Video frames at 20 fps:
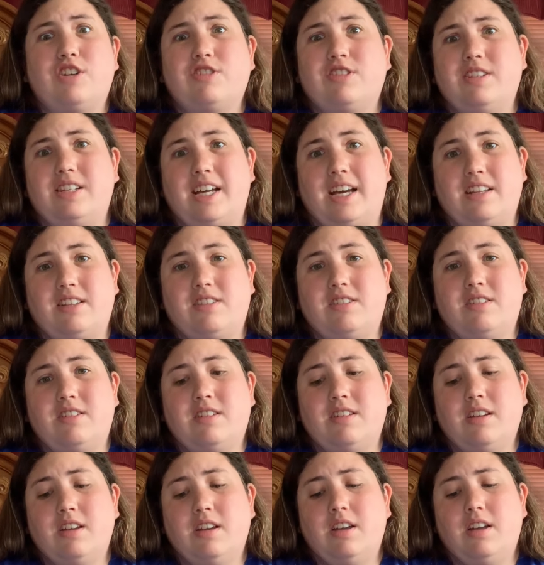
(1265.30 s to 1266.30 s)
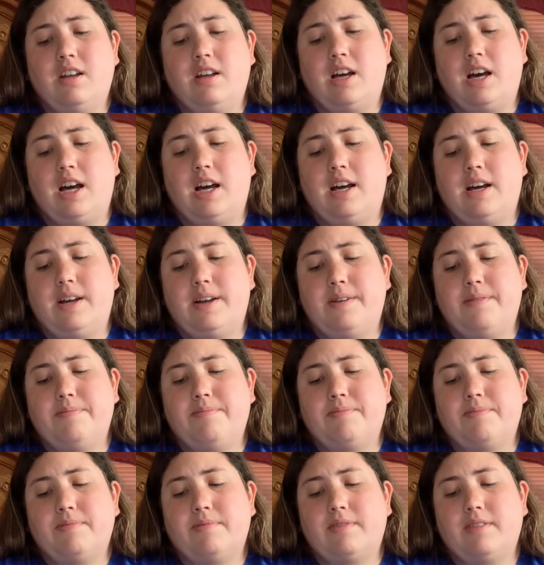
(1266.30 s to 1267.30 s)
and tests.
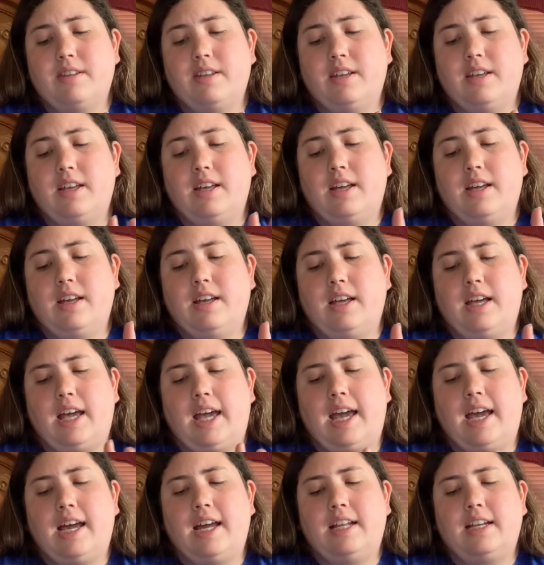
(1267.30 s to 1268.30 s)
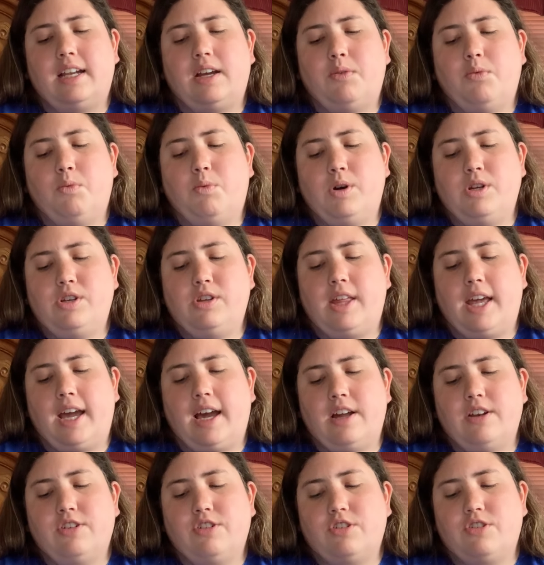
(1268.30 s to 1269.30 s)
And what do they
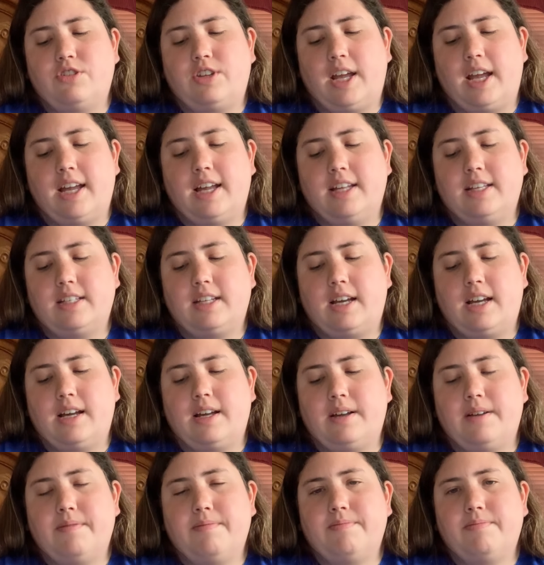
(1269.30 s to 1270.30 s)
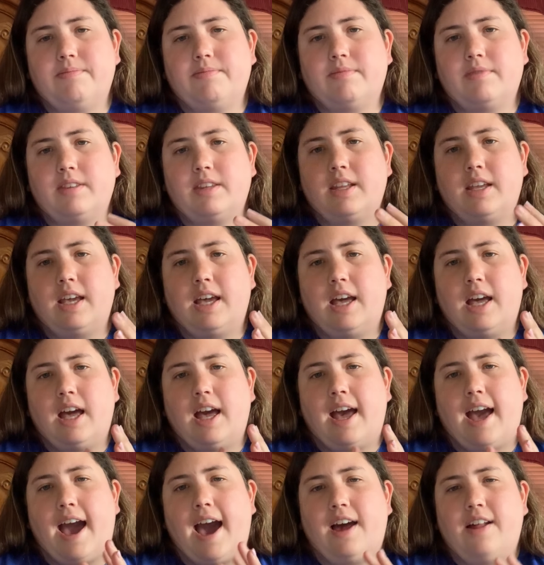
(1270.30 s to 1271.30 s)
understand?
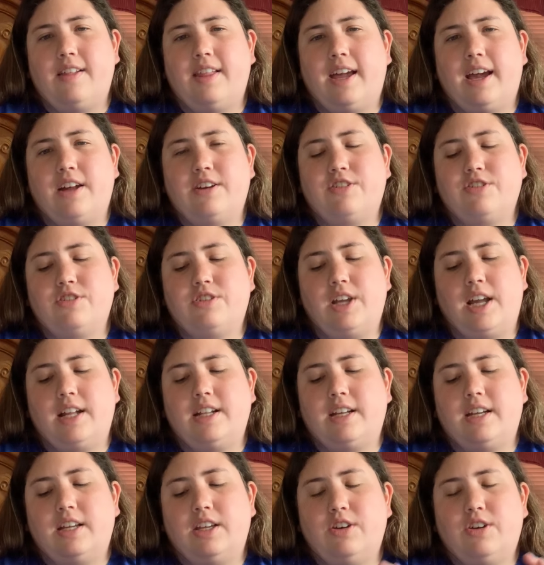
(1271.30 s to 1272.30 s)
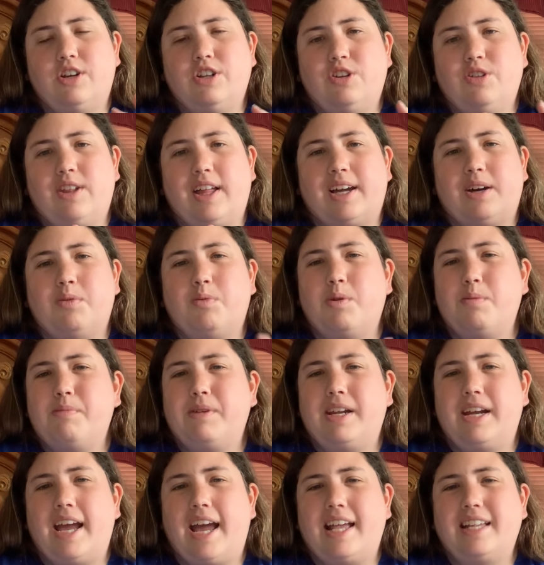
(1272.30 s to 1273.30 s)
How do they understand it? You could do like a
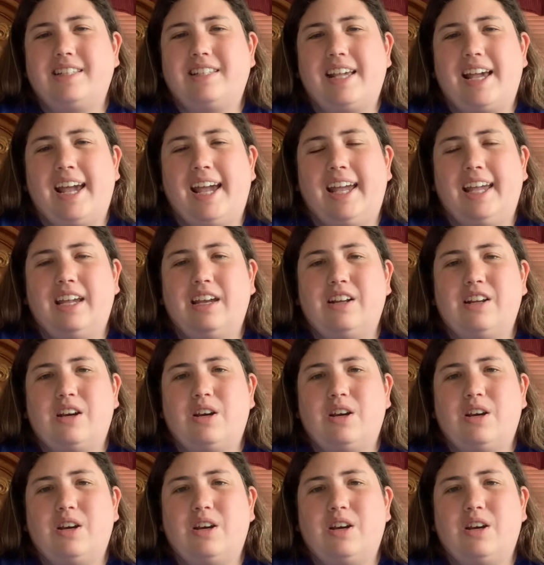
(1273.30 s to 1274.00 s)
1-minute essay,